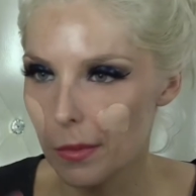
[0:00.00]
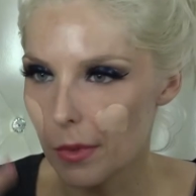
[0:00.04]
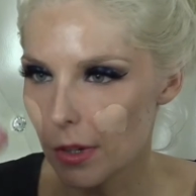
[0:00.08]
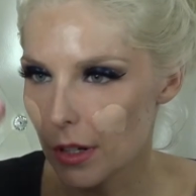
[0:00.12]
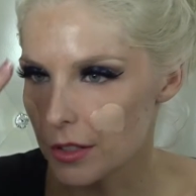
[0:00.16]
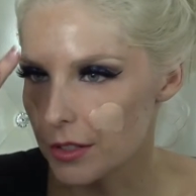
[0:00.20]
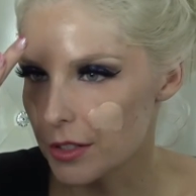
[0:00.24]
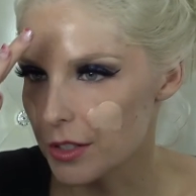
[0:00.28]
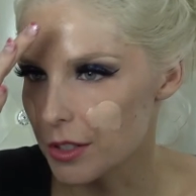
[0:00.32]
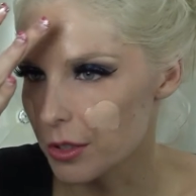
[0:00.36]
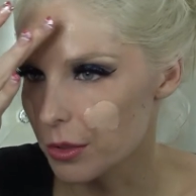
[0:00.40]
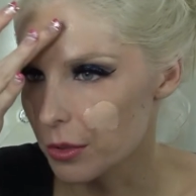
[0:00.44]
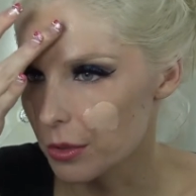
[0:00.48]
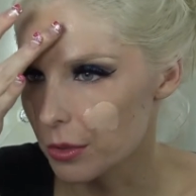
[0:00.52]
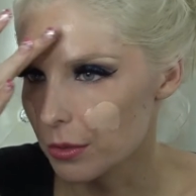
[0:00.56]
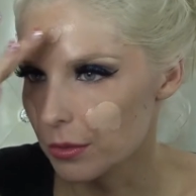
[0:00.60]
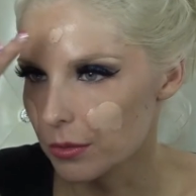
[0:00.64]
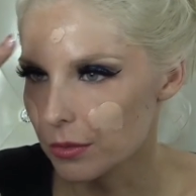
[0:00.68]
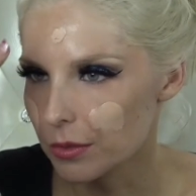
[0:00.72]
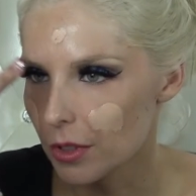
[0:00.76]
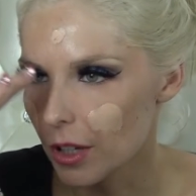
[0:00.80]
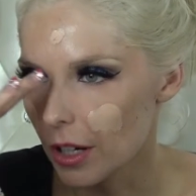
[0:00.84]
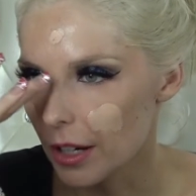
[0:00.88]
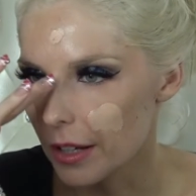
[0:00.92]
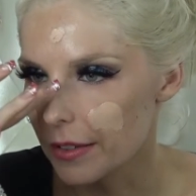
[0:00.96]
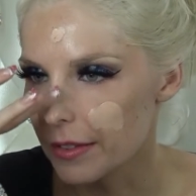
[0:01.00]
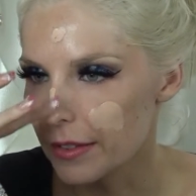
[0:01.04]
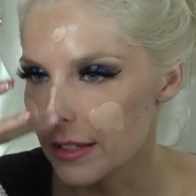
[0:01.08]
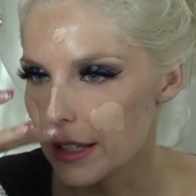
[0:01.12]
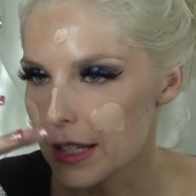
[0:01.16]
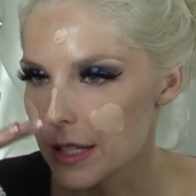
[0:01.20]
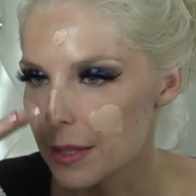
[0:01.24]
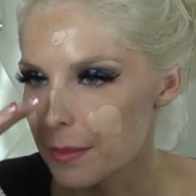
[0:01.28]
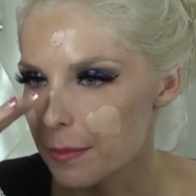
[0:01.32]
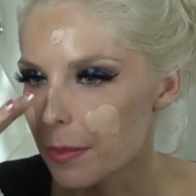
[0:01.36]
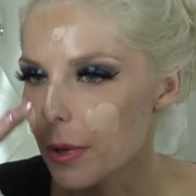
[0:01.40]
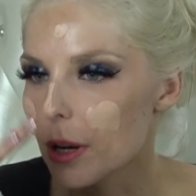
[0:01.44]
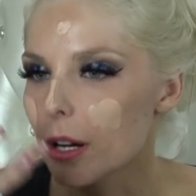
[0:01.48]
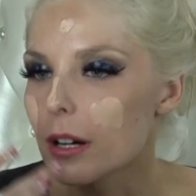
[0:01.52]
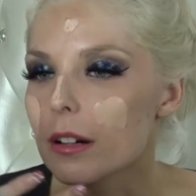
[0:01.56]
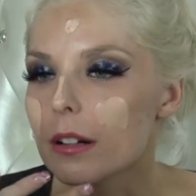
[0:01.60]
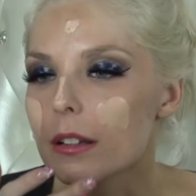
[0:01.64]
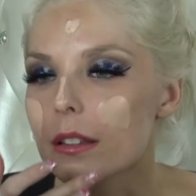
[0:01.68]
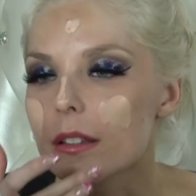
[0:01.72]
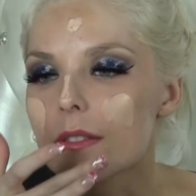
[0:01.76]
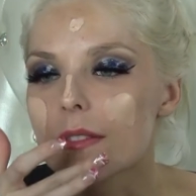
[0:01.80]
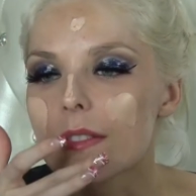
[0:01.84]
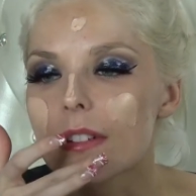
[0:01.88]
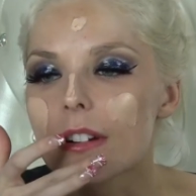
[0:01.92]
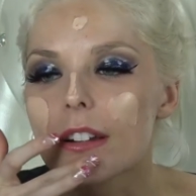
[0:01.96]
I'll do not in this part
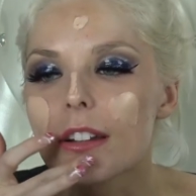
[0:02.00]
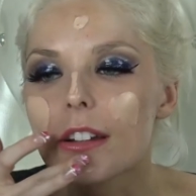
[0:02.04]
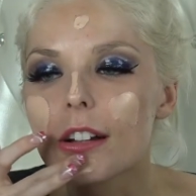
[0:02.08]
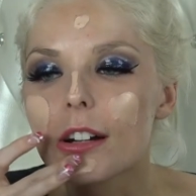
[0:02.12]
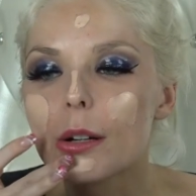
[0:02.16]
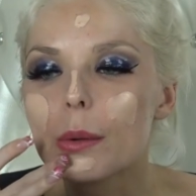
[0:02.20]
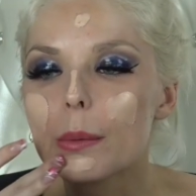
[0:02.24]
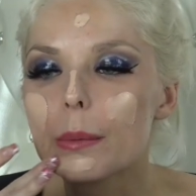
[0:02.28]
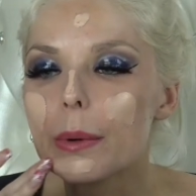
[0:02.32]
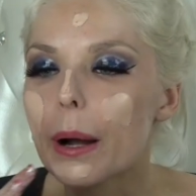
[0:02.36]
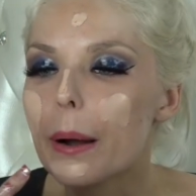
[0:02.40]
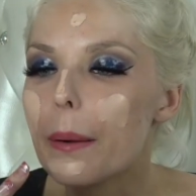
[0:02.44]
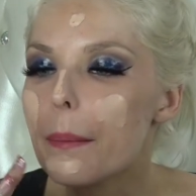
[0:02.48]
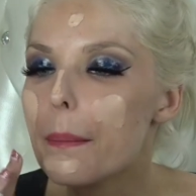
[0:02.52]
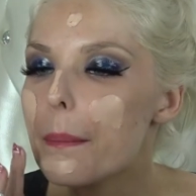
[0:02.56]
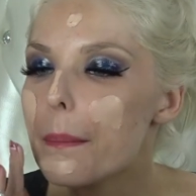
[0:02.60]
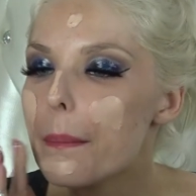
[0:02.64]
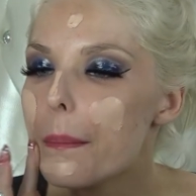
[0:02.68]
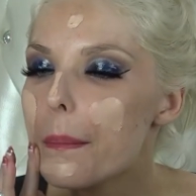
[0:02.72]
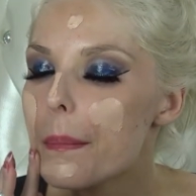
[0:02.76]
of the video, but